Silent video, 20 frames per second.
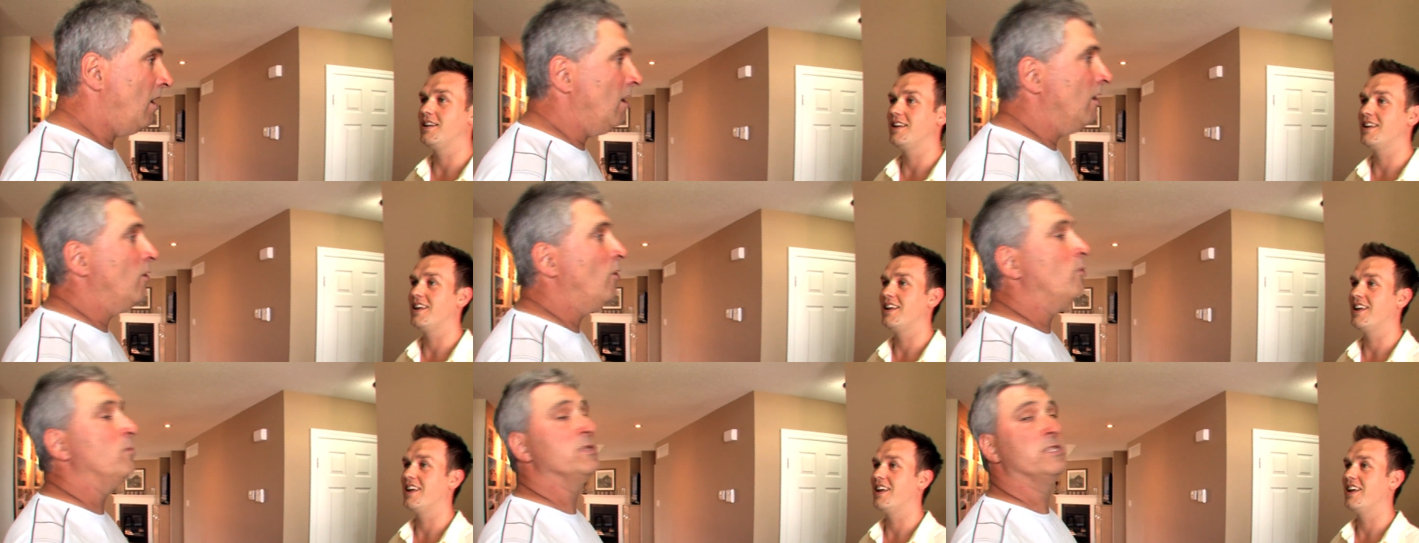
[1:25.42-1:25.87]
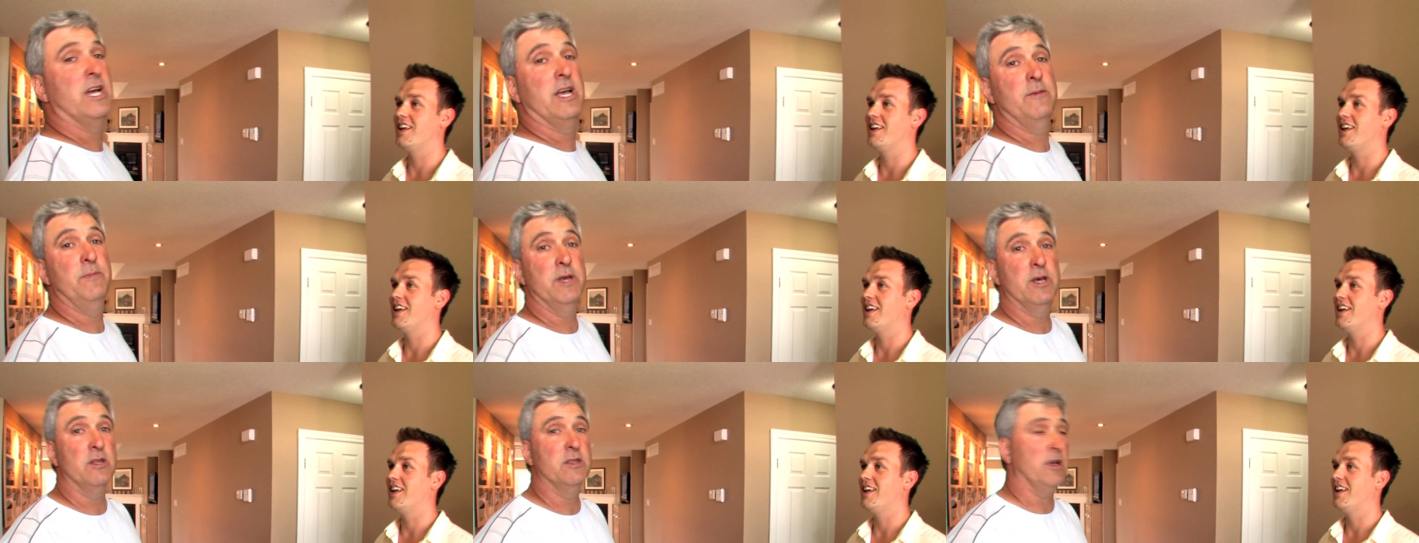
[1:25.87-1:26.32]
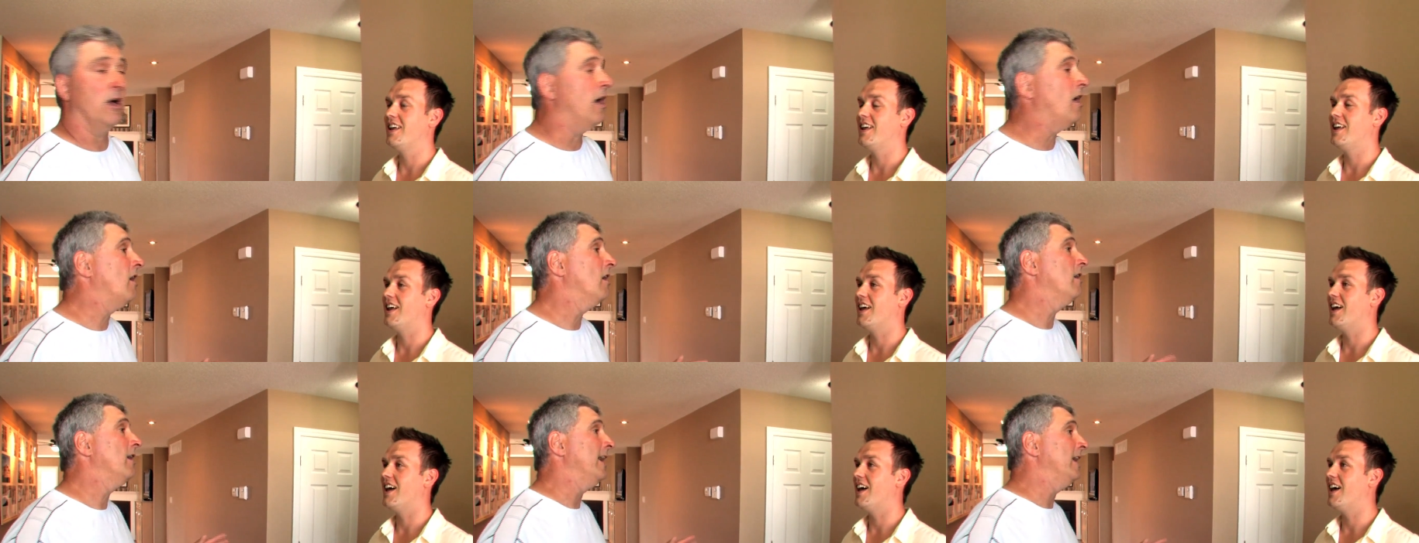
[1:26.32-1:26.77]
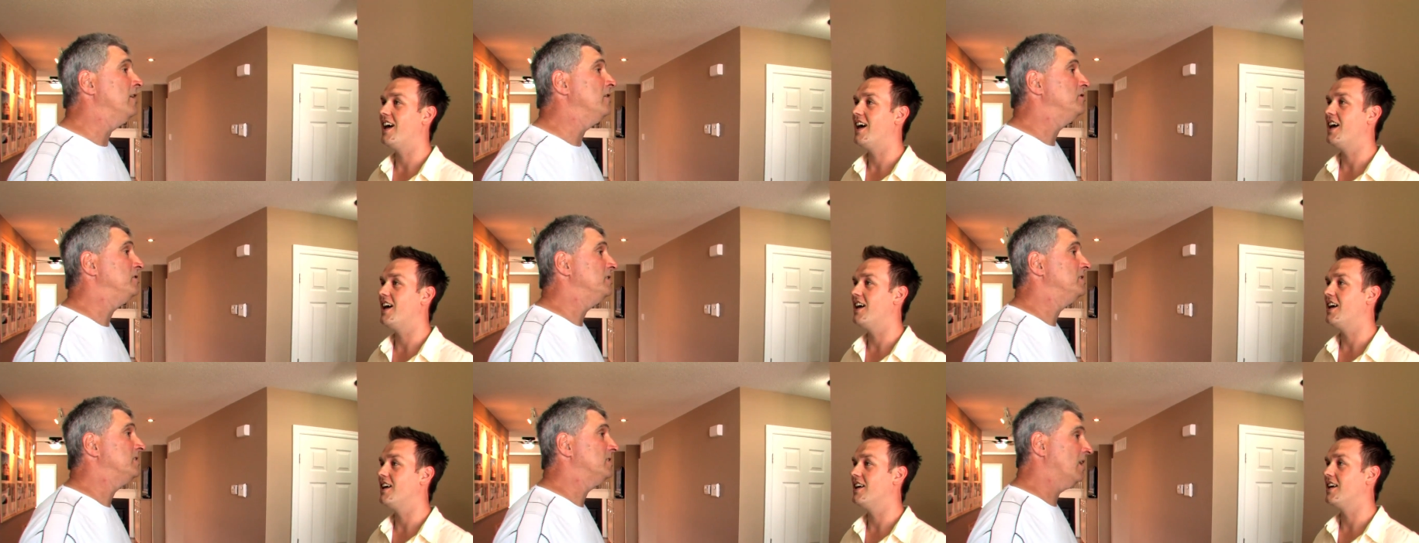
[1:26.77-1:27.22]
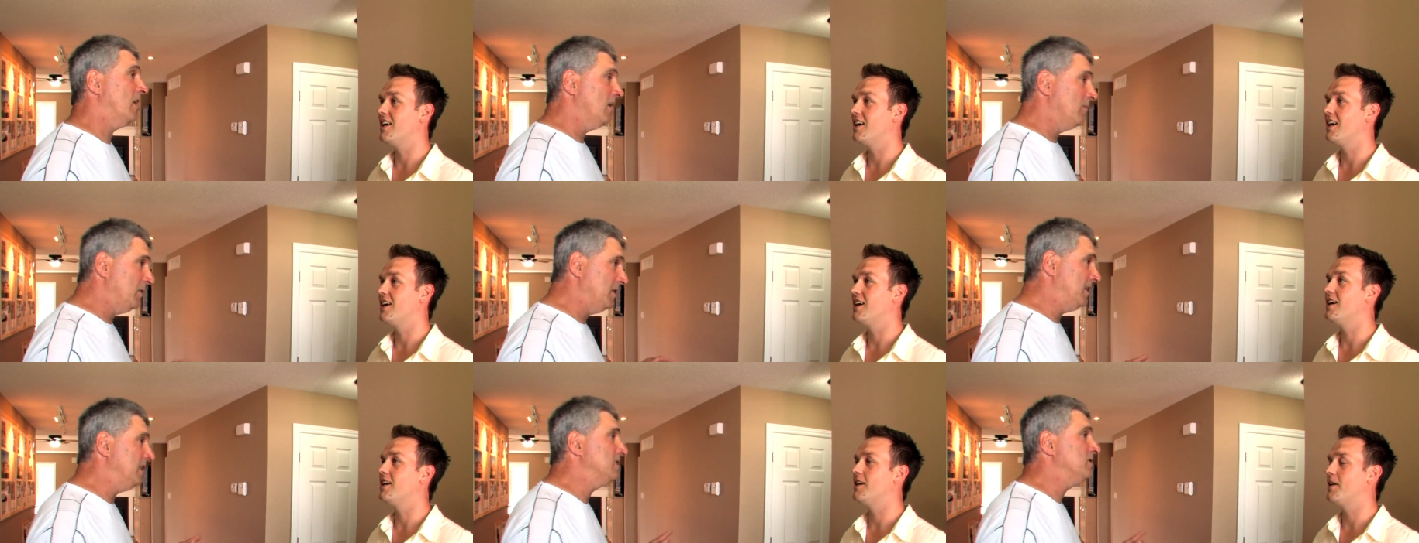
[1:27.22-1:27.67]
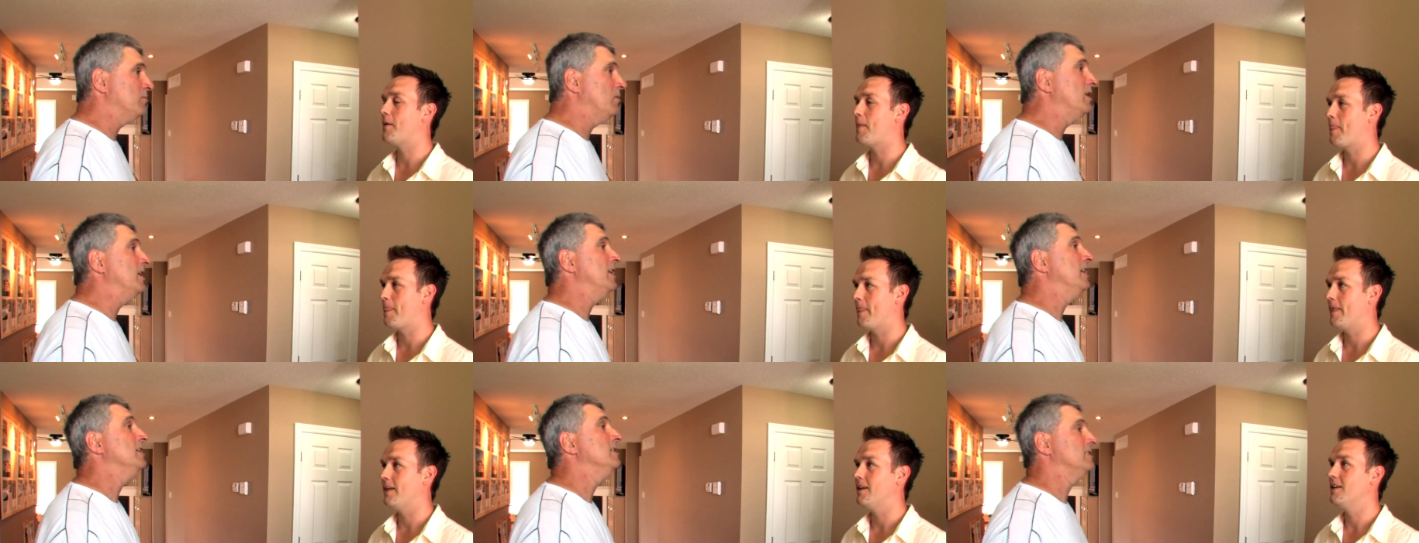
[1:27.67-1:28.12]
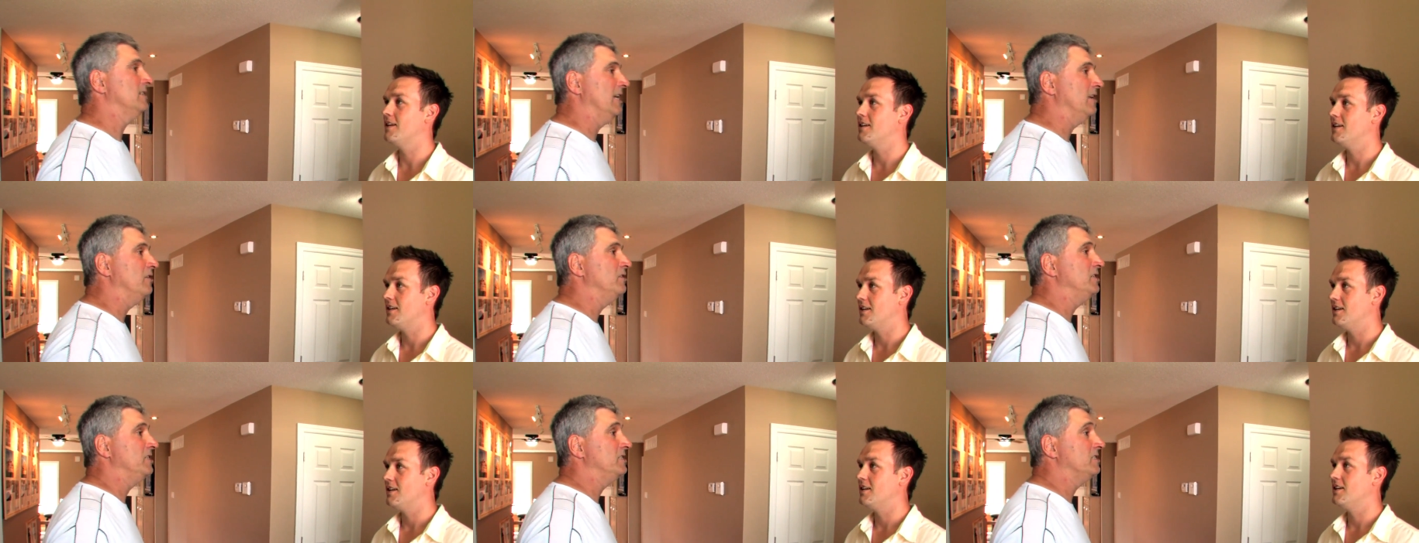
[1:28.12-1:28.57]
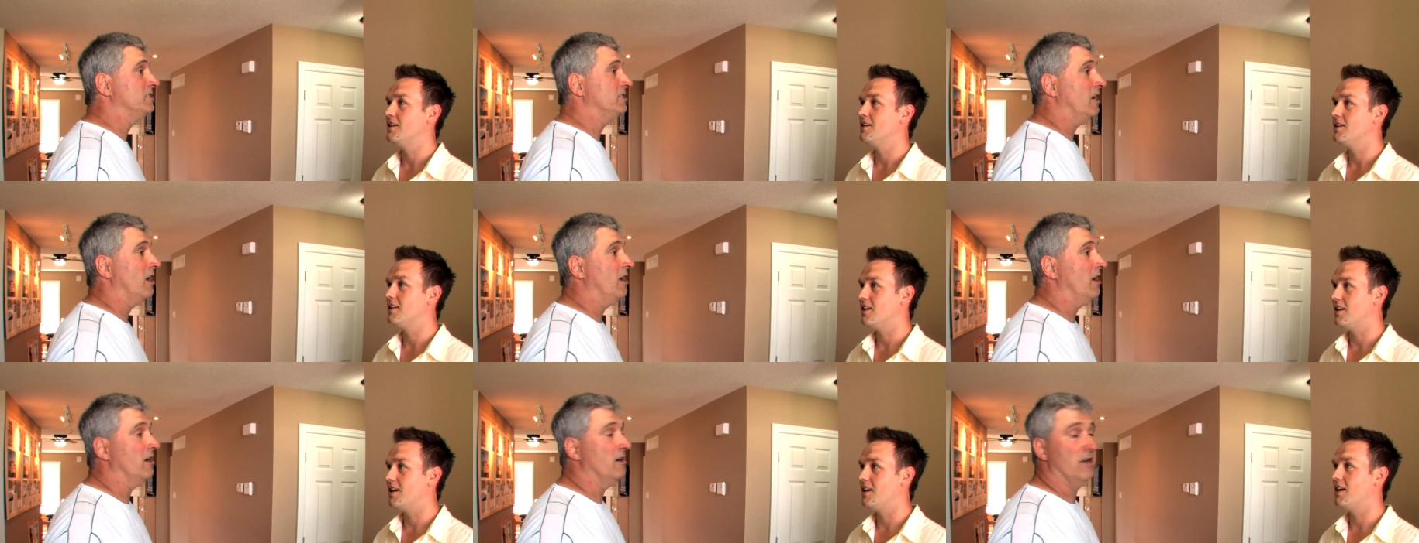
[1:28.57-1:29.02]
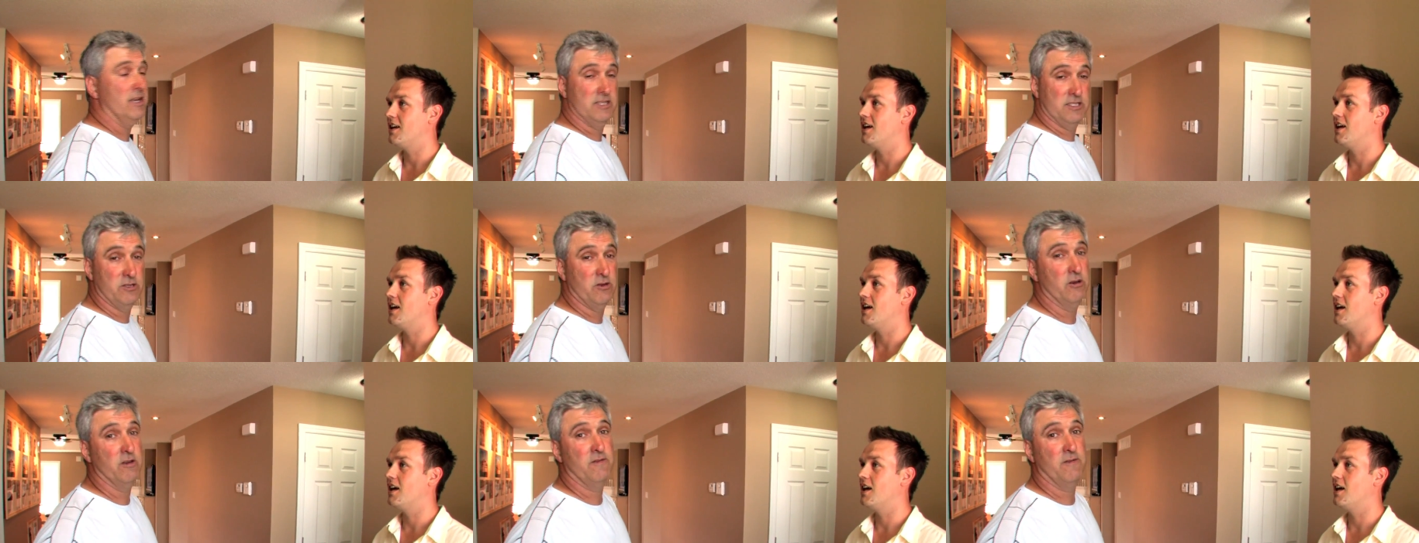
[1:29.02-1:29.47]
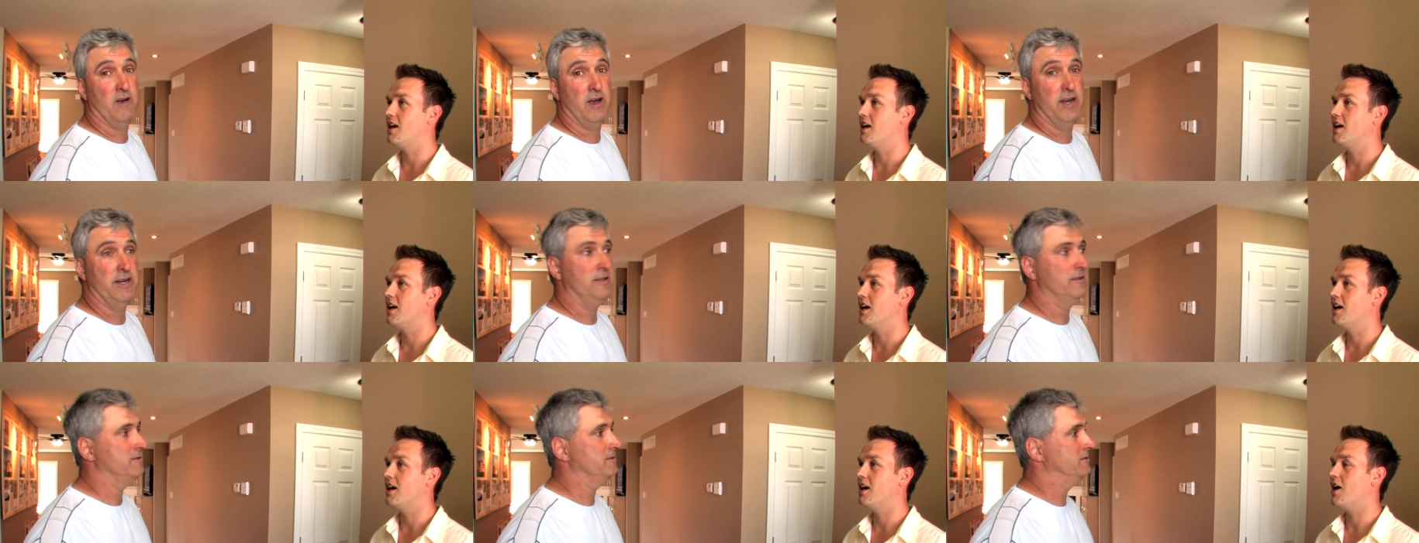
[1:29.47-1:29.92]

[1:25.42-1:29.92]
Speaker 1: All homes I build are Energy Star, but this one is Energy Star uh, certified.